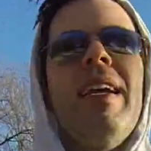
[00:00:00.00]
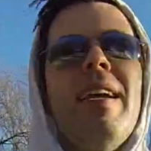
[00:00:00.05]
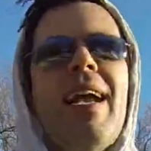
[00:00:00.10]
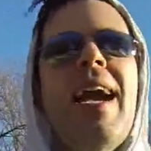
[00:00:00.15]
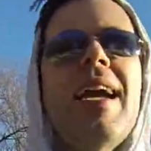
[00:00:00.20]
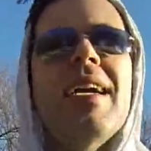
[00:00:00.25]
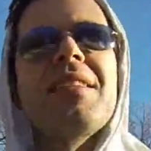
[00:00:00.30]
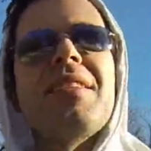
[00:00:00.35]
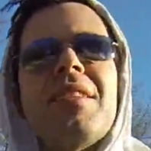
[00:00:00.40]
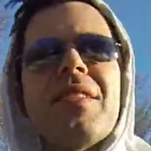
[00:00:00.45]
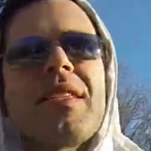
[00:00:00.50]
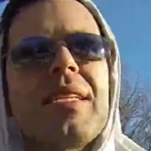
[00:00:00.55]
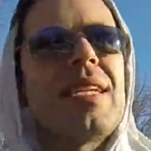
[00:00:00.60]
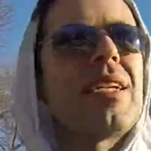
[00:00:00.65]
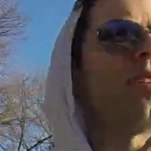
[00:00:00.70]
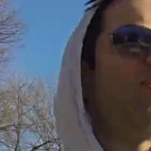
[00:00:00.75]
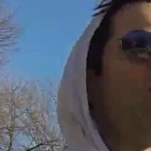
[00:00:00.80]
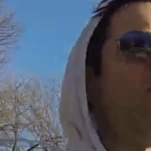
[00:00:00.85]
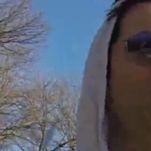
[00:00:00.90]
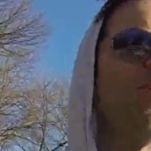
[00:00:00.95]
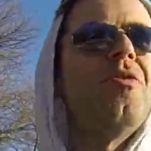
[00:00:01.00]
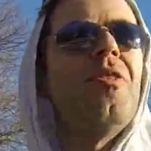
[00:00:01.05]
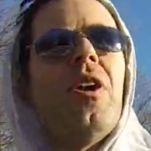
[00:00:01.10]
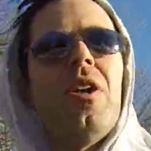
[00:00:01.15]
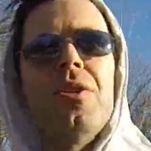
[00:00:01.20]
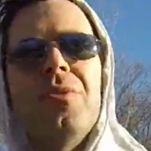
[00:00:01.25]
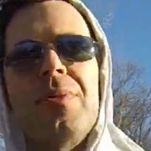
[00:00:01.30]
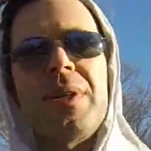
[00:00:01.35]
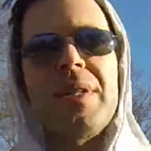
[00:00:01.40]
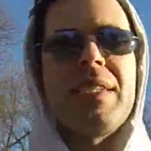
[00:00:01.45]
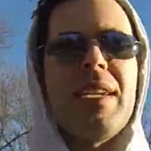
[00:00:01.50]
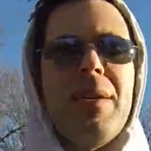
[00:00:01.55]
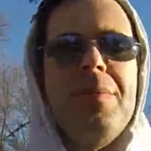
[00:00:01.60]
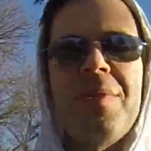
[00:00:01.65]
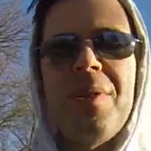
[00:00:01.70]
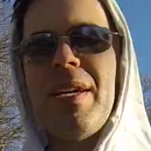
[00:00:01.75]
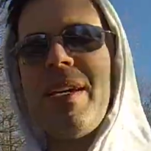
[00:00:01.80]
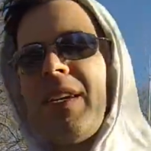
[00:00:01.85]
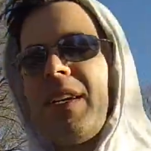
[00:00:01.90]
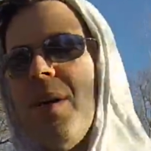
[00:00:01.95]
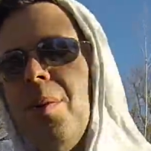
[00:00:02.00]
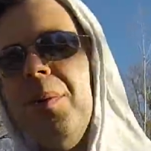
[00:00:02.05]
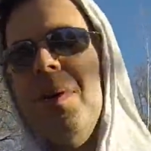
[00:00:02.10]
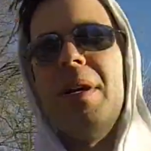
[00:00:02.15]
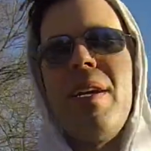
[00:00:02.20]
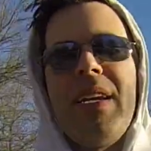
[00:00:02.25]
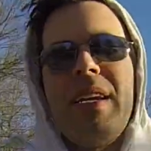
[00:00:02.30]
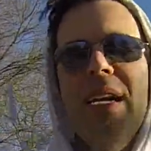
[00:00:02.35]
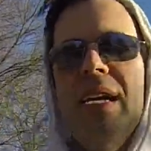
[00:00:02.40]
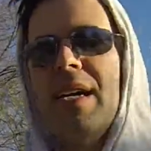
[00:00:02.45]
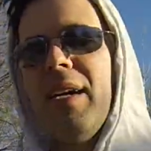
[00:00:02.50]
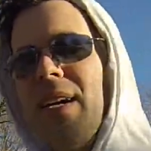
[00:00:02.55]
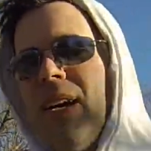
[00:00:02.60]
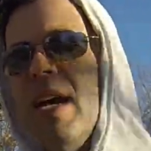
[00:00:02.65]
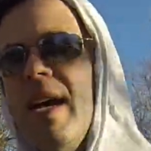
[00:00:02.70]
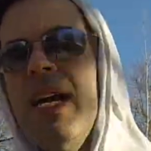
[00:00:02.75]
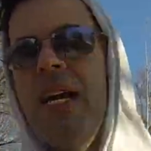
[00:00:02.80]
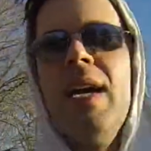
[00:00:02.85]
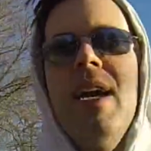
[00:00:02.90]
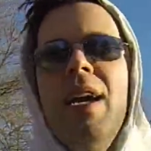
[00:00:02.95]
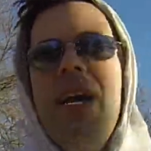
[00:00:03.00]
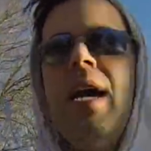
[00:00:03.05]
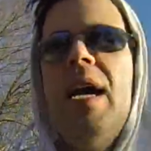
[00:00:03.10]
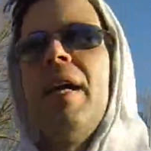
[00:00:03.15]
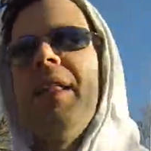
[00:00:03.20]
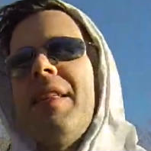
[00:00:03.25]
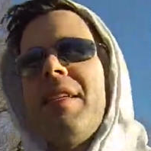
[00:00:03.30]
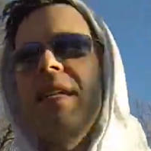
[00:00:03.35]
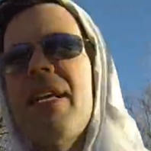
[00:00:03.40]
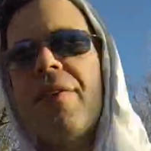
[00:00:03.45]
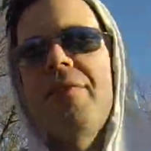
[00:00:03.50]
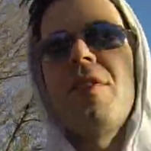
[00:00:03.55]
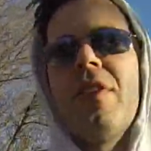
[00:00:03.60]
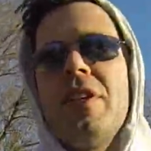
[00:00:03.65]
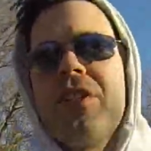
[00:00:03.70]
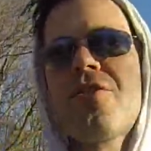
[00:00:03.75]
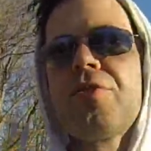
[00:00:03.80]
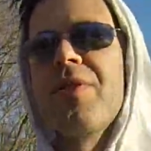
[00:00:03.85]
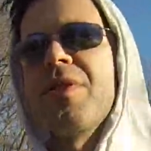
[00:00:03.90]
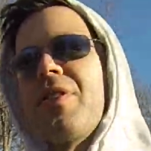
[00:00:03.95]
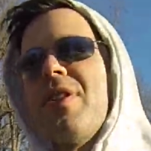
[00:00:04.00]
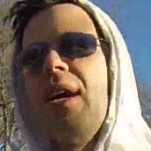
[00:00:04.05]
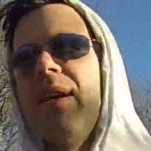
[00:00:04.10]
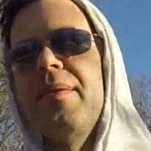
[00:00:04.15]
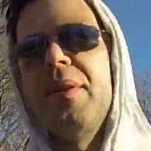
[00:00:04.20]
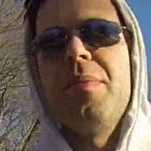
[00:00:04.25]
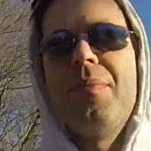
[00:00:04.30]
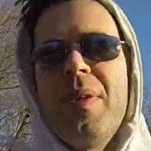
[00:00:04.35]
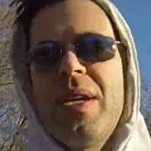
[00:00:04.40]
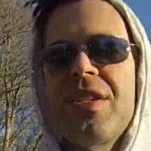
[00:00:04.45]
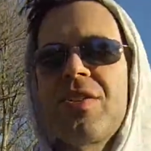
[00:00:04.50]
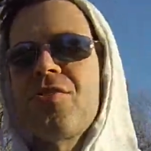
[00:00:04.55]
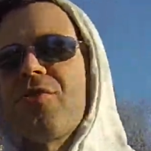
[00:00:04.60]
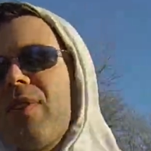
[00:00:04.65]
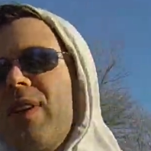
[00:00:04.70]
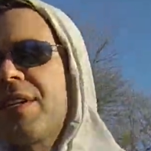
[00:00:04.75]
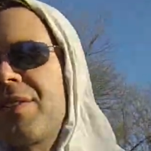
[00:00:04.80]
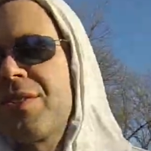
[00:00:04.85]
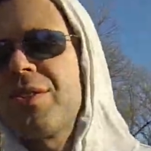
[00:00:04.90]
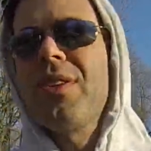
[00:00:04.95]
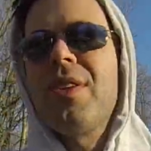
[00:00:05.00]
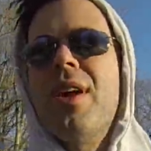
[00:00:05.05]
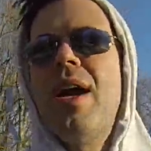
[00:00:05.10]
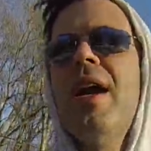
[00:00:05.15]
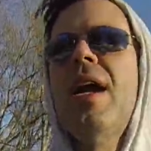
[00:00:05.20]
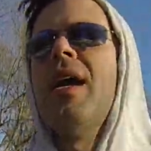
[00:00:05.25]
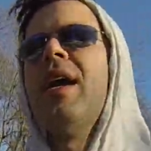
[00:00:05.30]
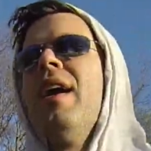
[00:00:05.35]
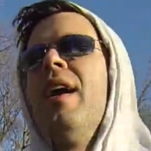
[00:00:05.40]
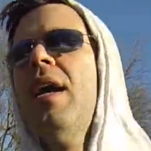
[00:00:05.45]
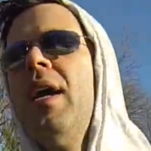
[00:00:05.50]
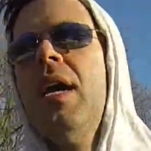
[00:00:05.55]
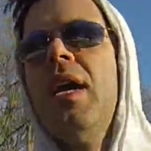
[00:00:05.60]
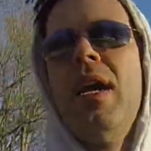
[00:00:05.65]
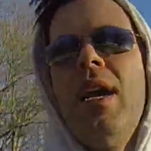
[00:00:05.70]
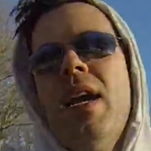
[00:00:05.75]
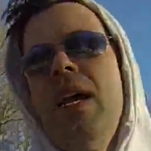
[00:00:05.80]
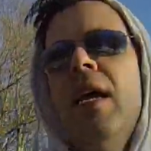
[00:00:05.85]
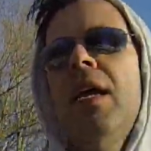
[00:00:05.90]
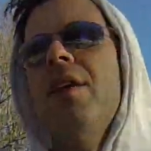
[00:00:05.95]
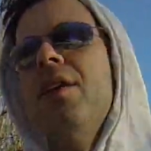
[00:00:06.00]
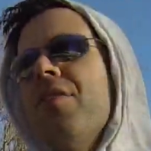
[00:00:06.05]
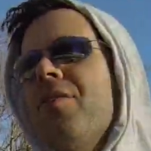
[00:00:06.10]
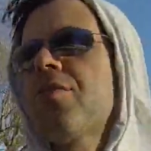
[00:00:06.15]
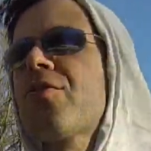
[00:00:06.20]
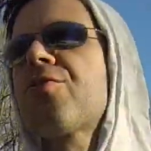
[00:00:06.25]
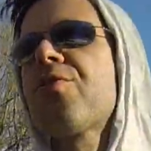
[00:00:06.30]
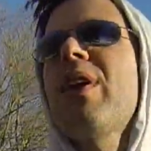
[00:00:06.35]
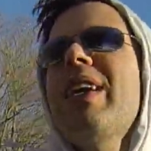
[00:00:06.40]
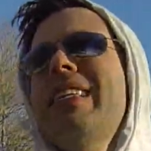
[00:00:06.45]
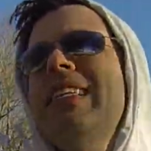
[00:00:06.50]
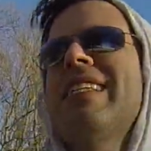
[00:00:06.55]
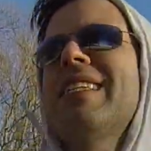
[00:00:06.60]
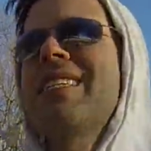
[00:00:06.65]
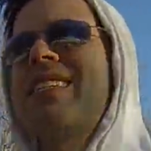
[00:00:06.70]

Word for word: has this like cult following type thing going. Uh, I think David Lynch was nominated Best Director. You know, the directing